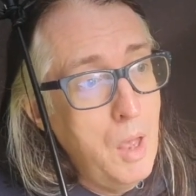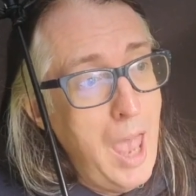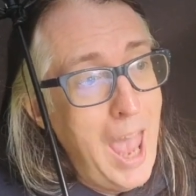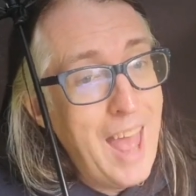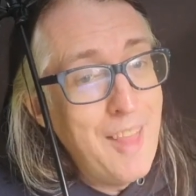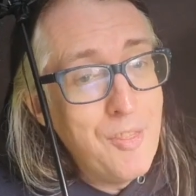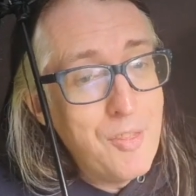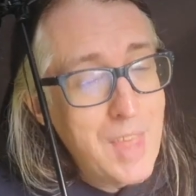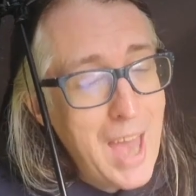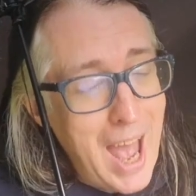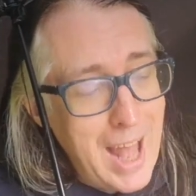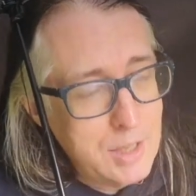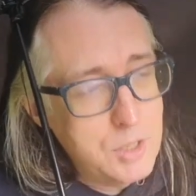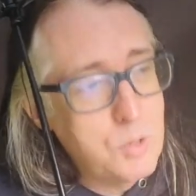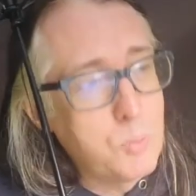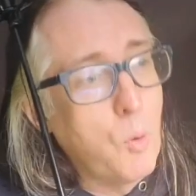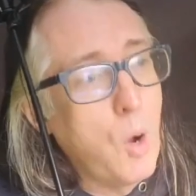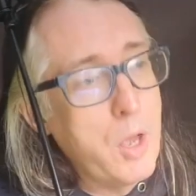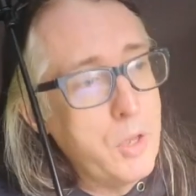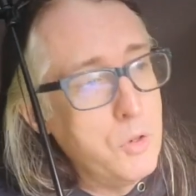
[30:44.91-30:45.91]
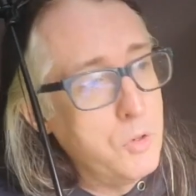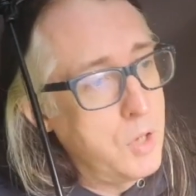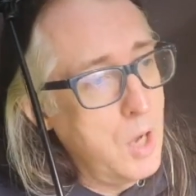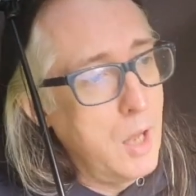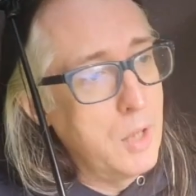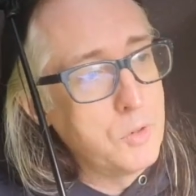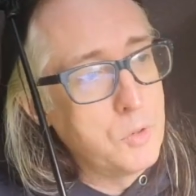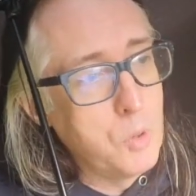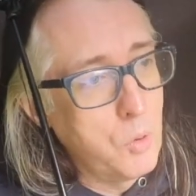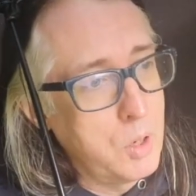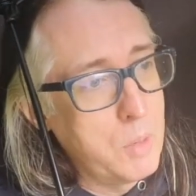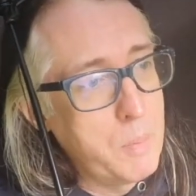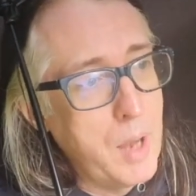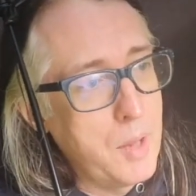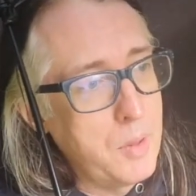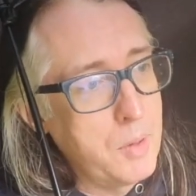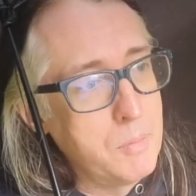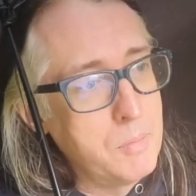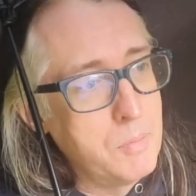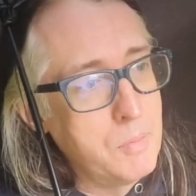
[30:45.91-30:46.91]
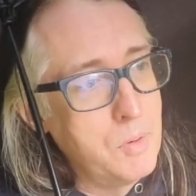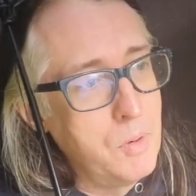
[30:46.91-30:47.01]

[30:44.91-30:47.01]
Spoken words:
And that's why you can't talk about them.